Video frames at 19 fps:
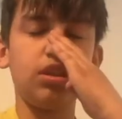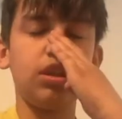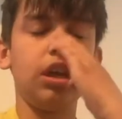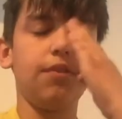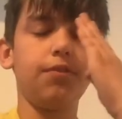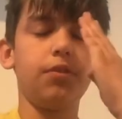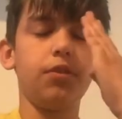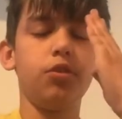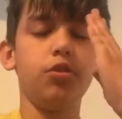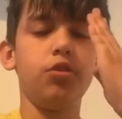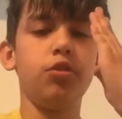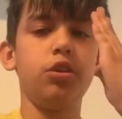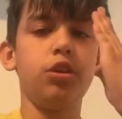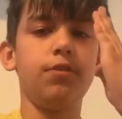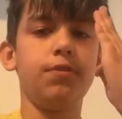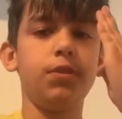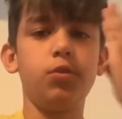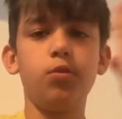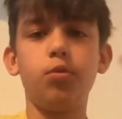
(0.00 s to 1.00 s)
If you
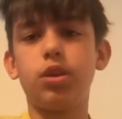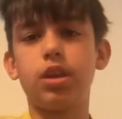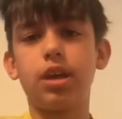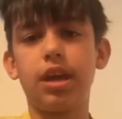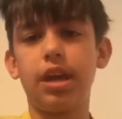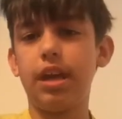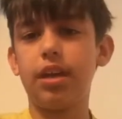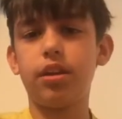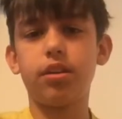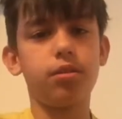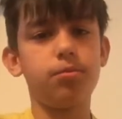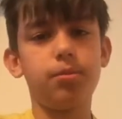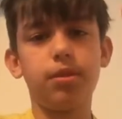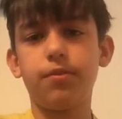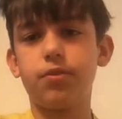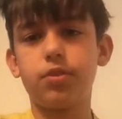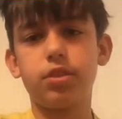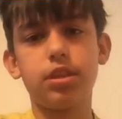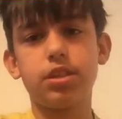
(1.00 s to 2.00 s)
if you want to hate on
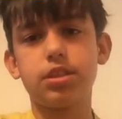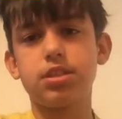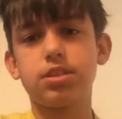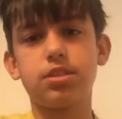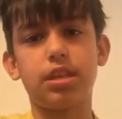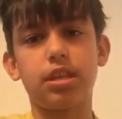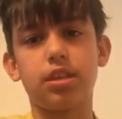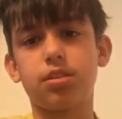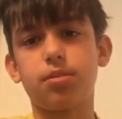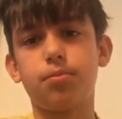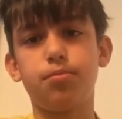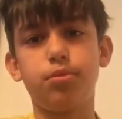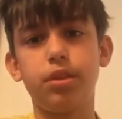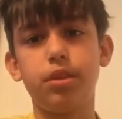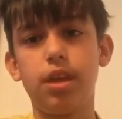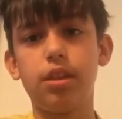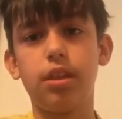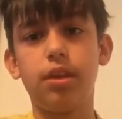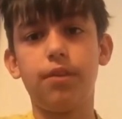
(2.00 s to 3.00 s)
me for this, that's
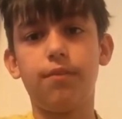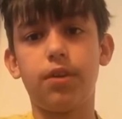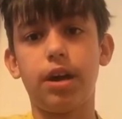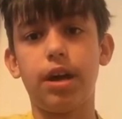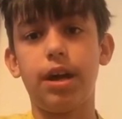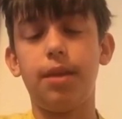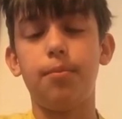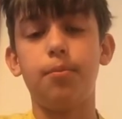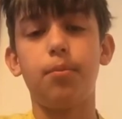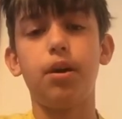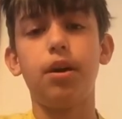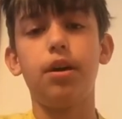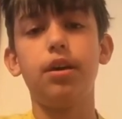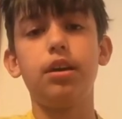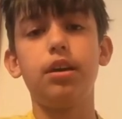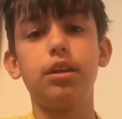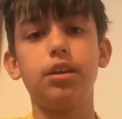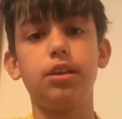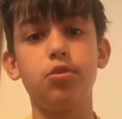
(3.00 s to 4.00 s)
completely fine. But
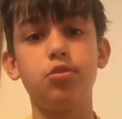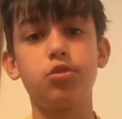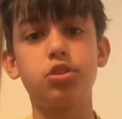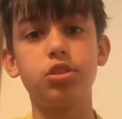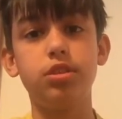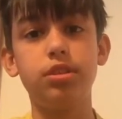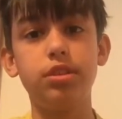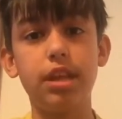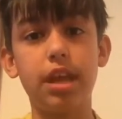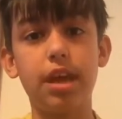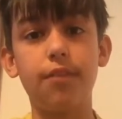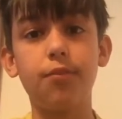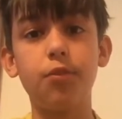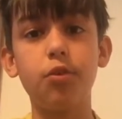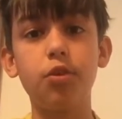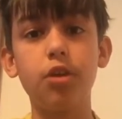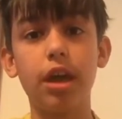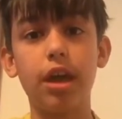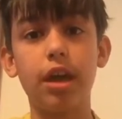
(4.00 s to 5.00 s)
you should
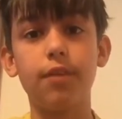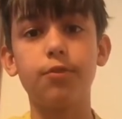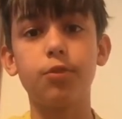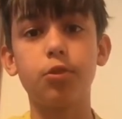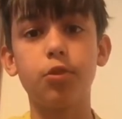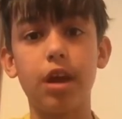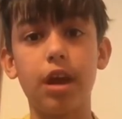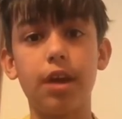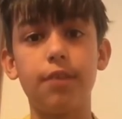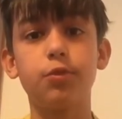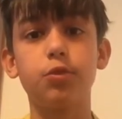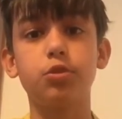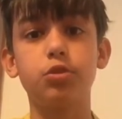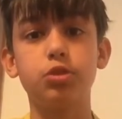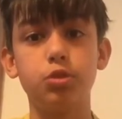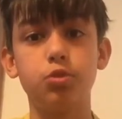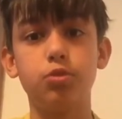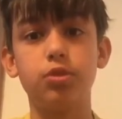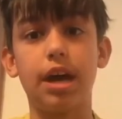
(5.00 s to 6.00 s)
never, ever, ever
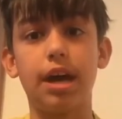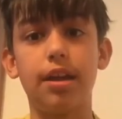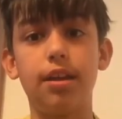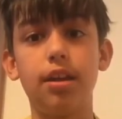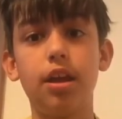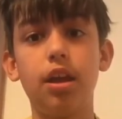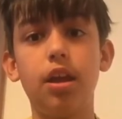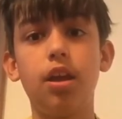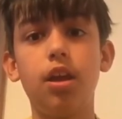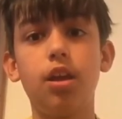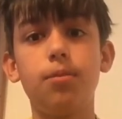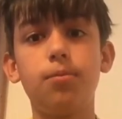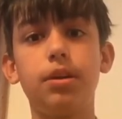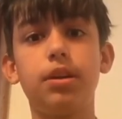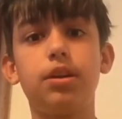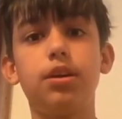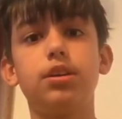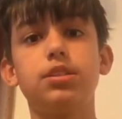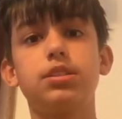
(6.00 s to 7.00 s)
do that
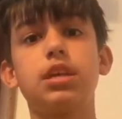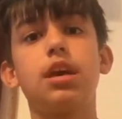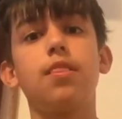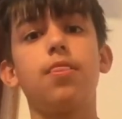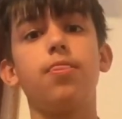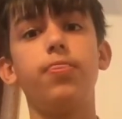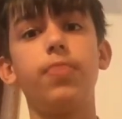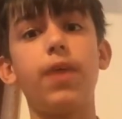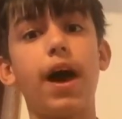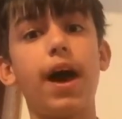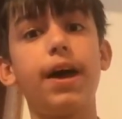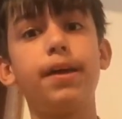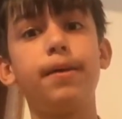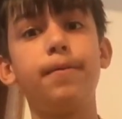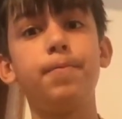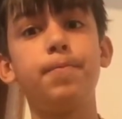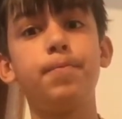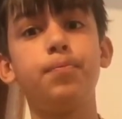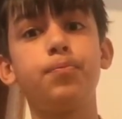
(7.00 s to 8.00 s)
because that